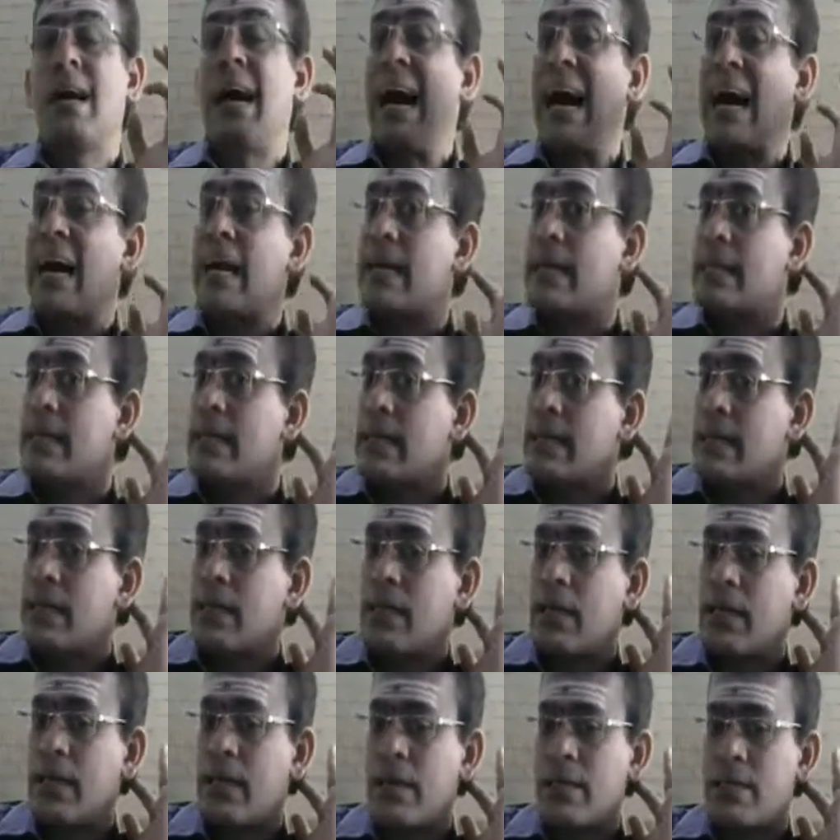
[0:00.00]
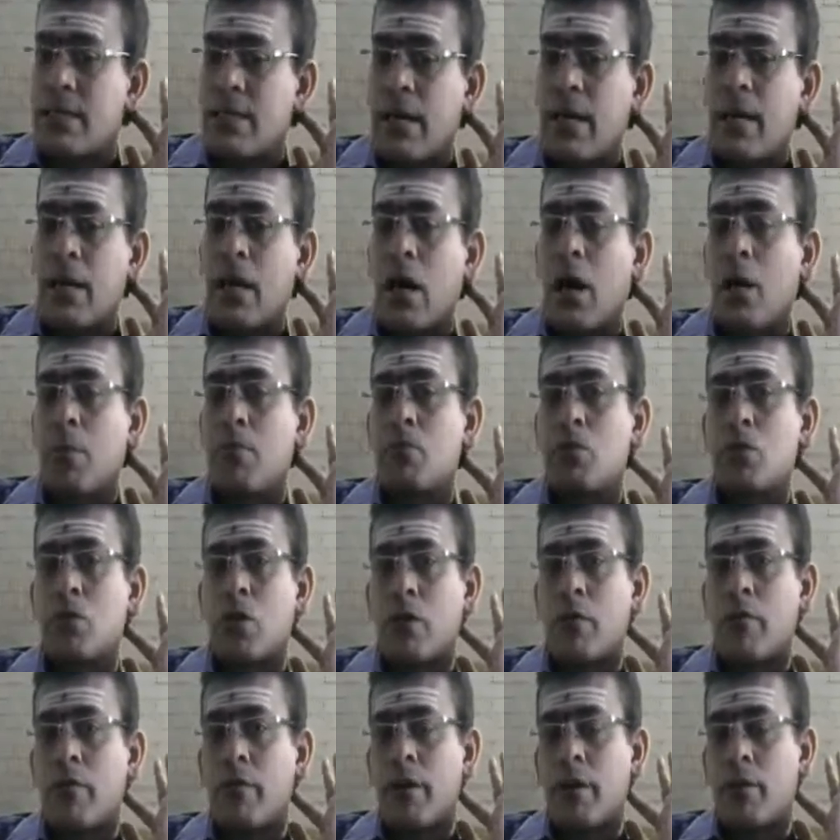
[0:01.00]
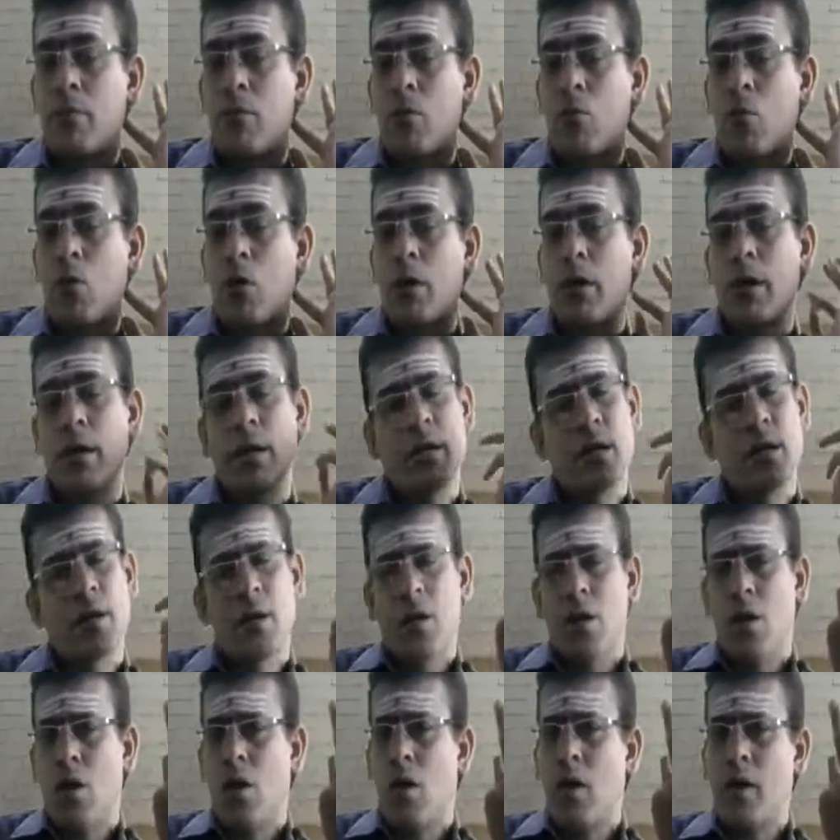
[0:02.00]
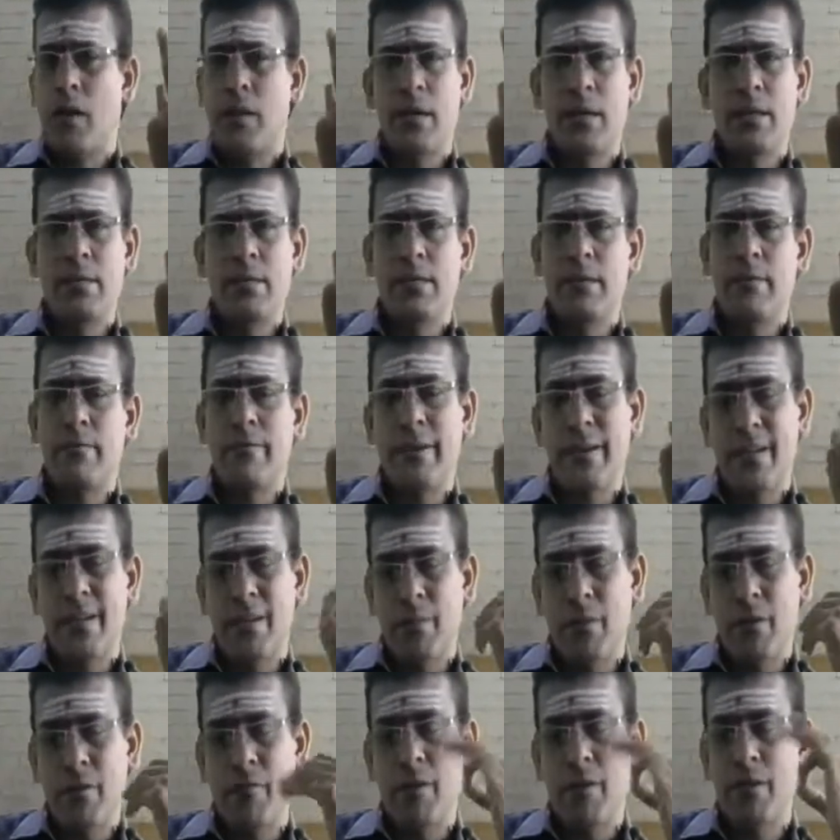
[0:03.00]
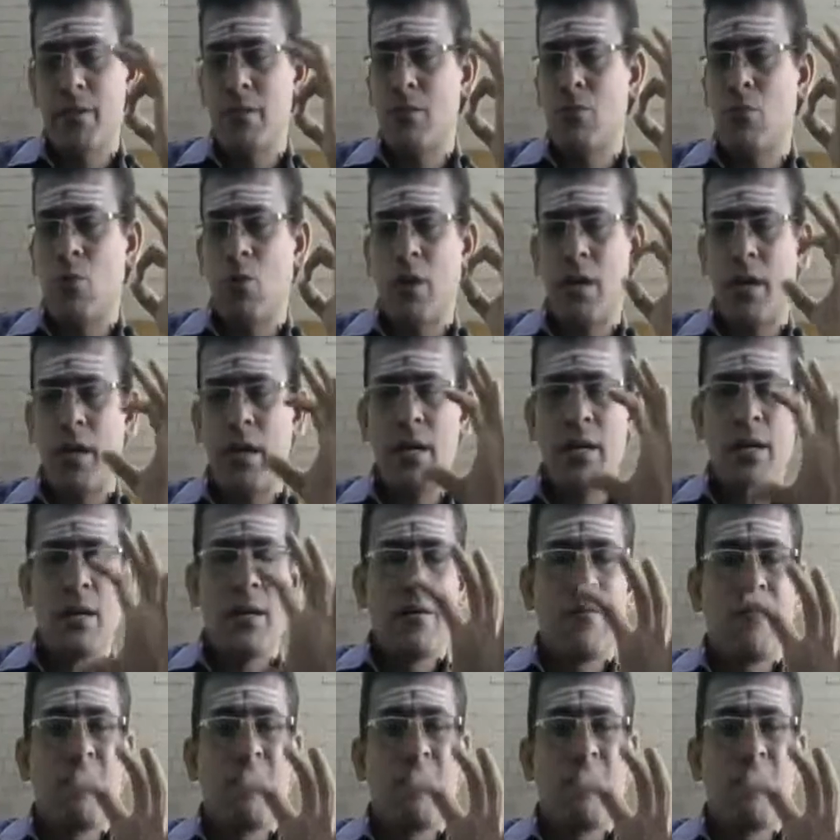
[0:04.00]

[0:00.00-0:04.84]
Either that is an absorbed variable overhead or that is a variable fixed overhead,